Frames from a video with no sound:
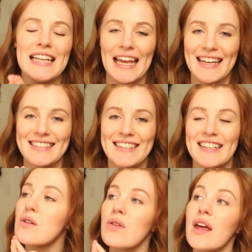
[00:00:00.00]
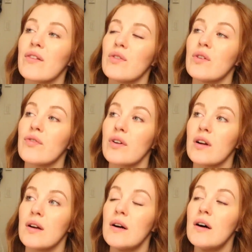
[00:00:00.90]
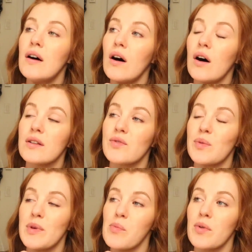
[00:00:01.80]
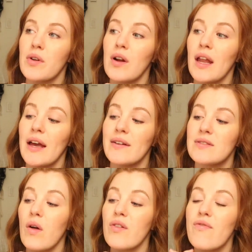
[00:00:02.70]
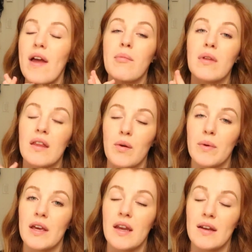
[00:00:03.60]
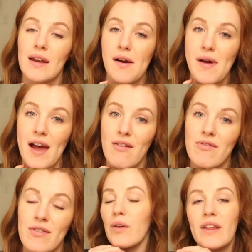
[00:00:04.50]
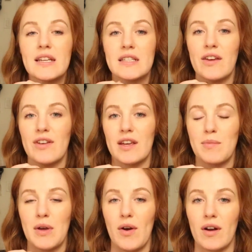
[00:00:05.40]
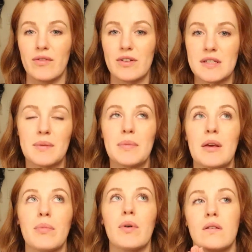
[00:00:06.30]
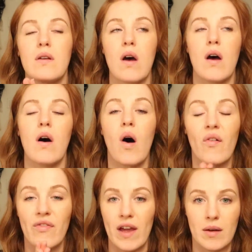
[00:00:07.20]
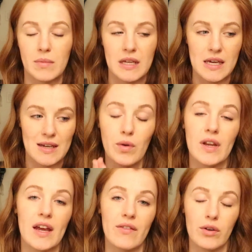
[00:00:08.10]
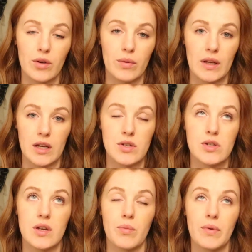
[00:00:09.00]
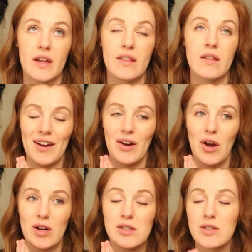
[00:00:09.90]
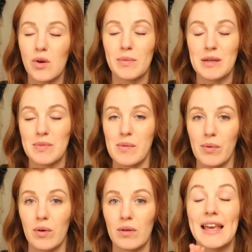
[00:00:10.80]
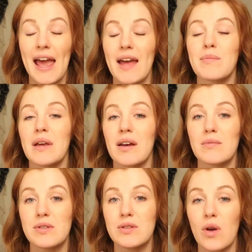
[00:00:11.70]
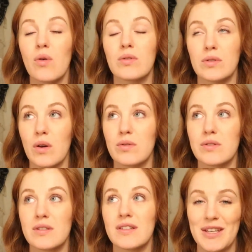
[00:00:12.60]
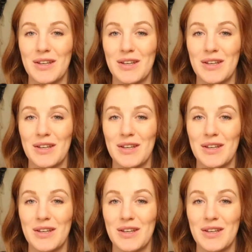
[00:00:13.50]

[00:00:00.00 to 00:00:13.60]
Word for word: late. So thankful for all of the people in our lives, all the family that we now have. I know Thanksgiving can be hard for some people. Not all family you can have a good relationship with. There are so many people that can become so close to